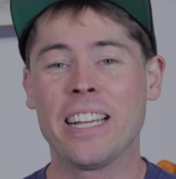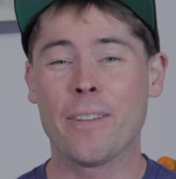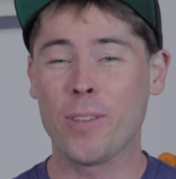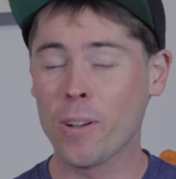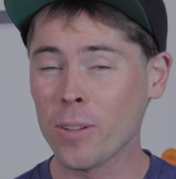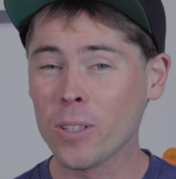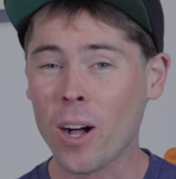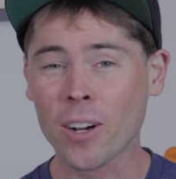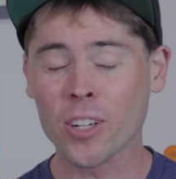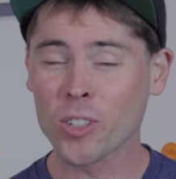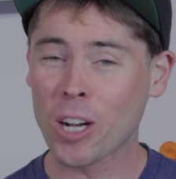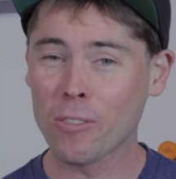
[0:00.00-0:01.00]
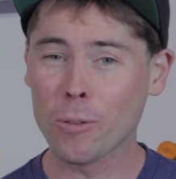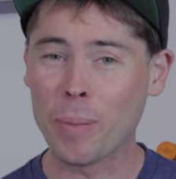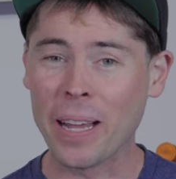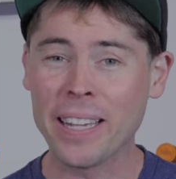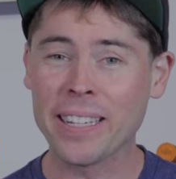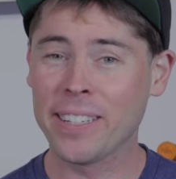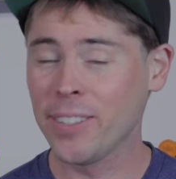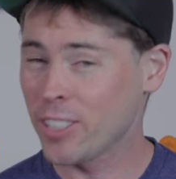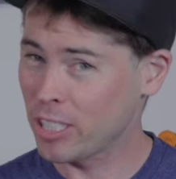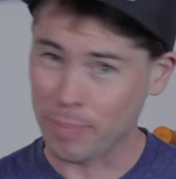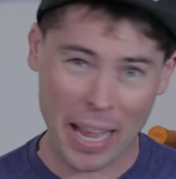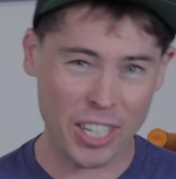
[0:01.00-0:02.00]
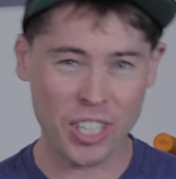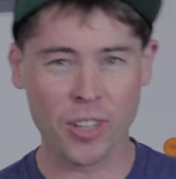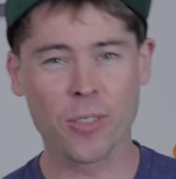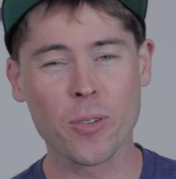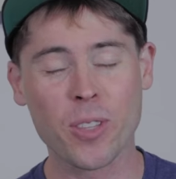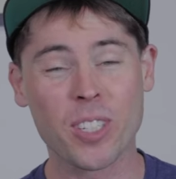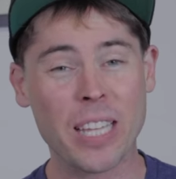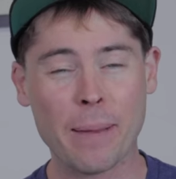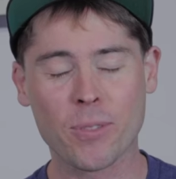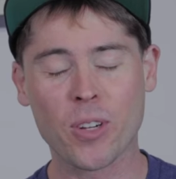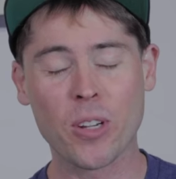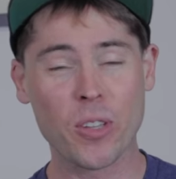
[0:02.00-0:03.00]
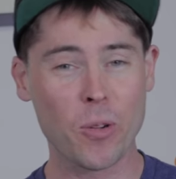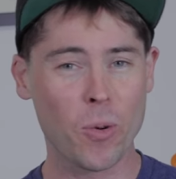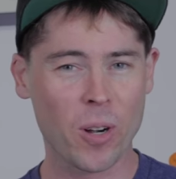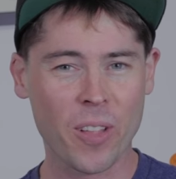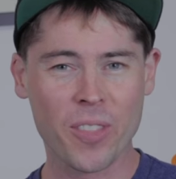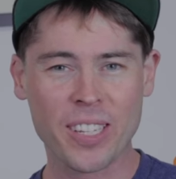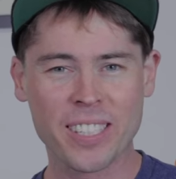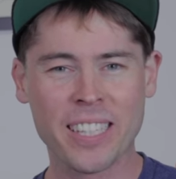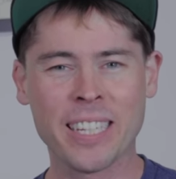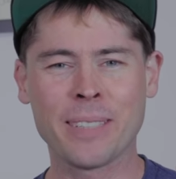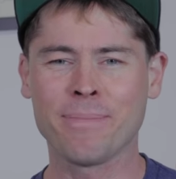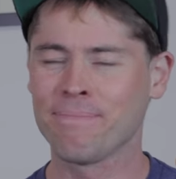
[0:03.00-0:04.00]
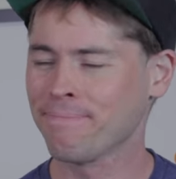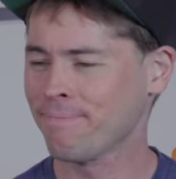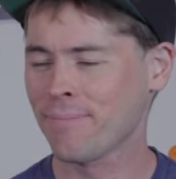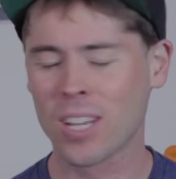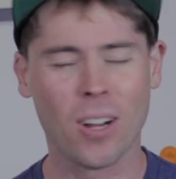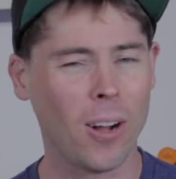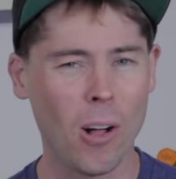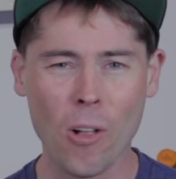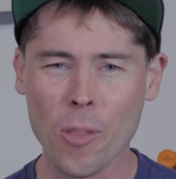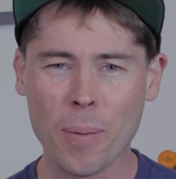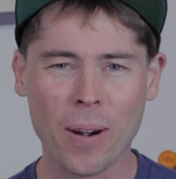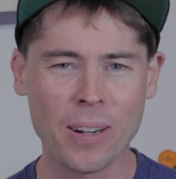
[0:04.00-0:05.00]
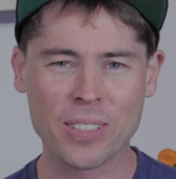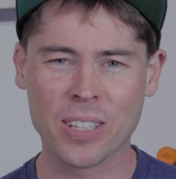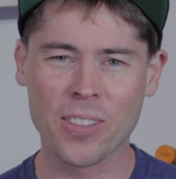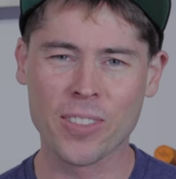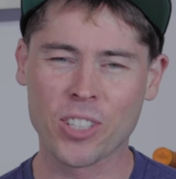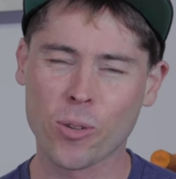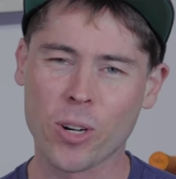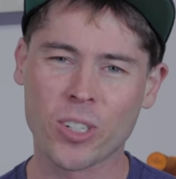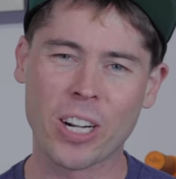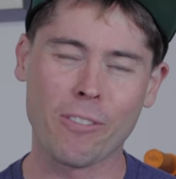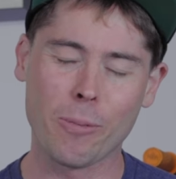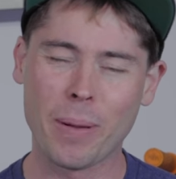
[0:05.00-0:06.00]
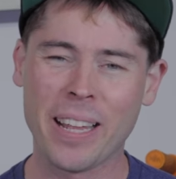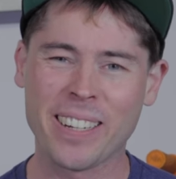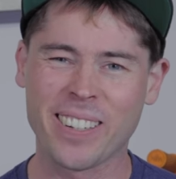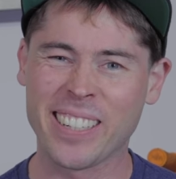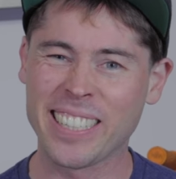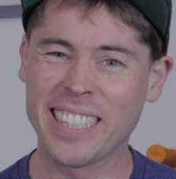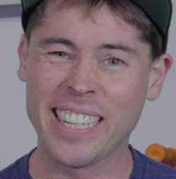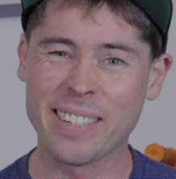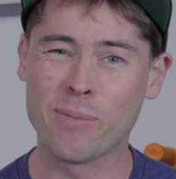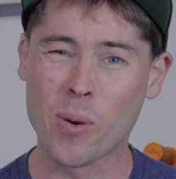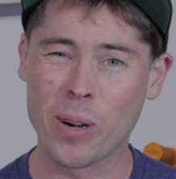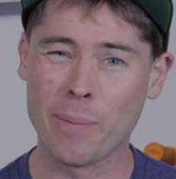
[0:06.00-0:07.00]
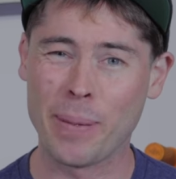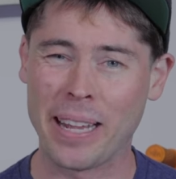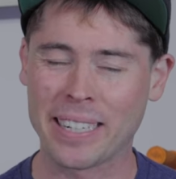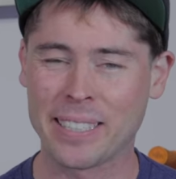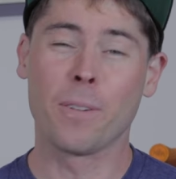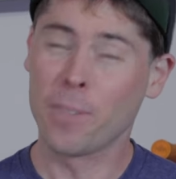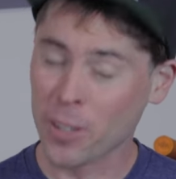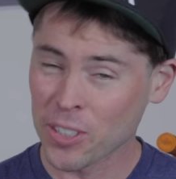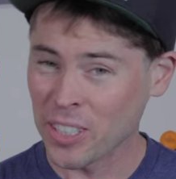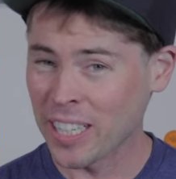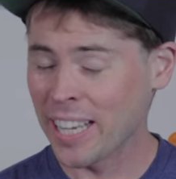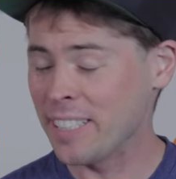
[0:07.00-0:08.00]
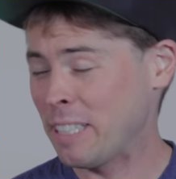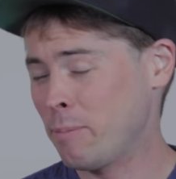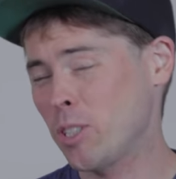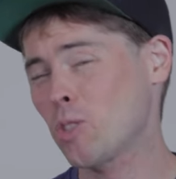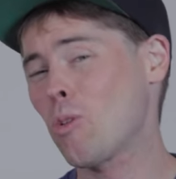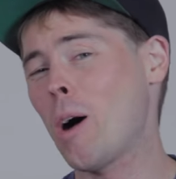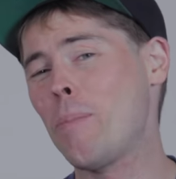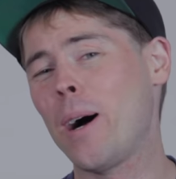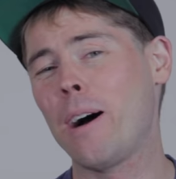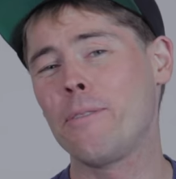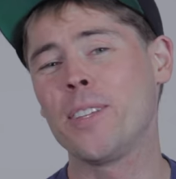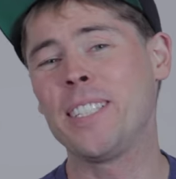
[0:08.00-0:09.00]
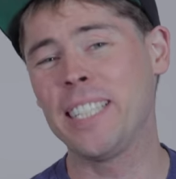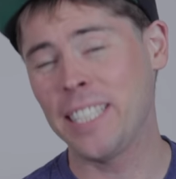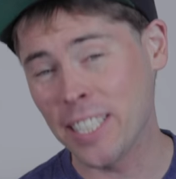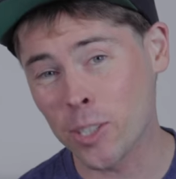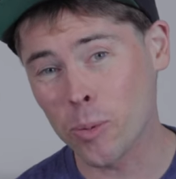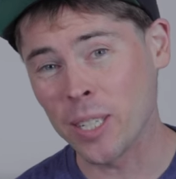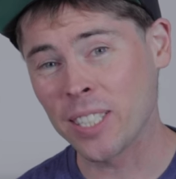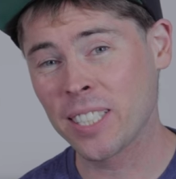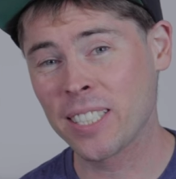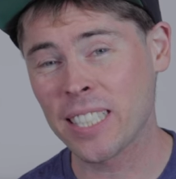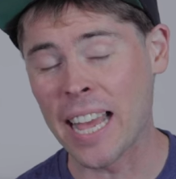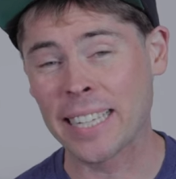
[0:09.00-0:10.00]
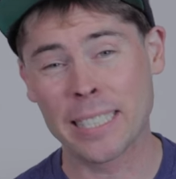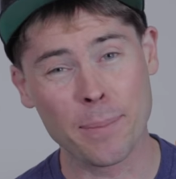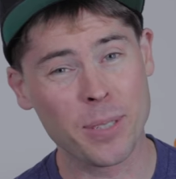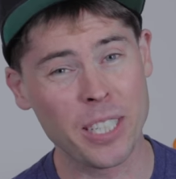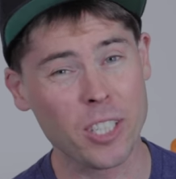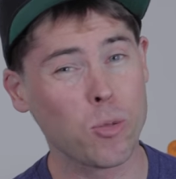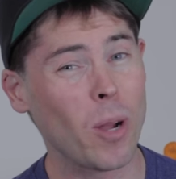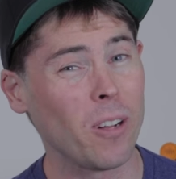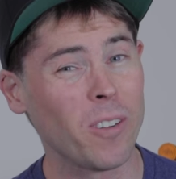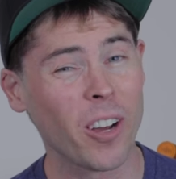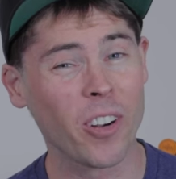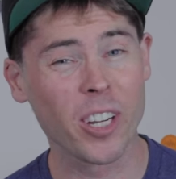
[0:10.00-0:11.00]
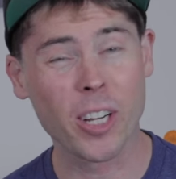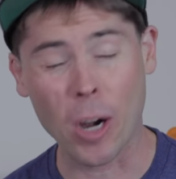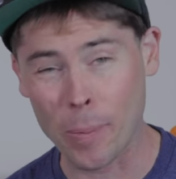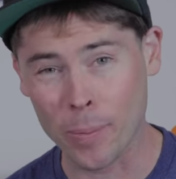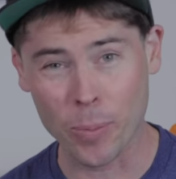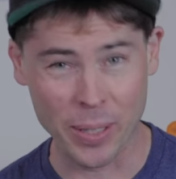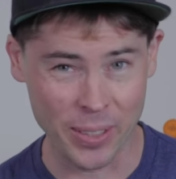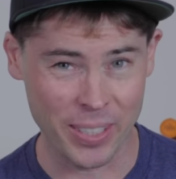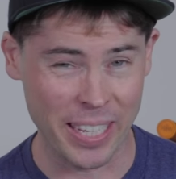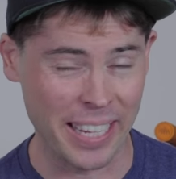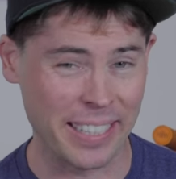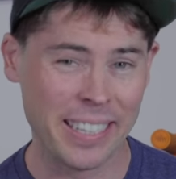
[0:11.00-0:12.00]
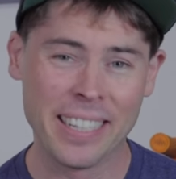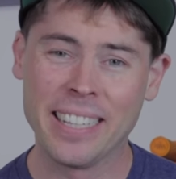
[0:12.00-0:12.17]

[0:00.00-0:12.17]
If you have a longer travel bike and you're smashing through the same trail you would on this thing, all the parts on the shorter travel bike are gonna take more impact. The first thing I did was swap off the DT Swiss XMC 1200 carbon wheel set.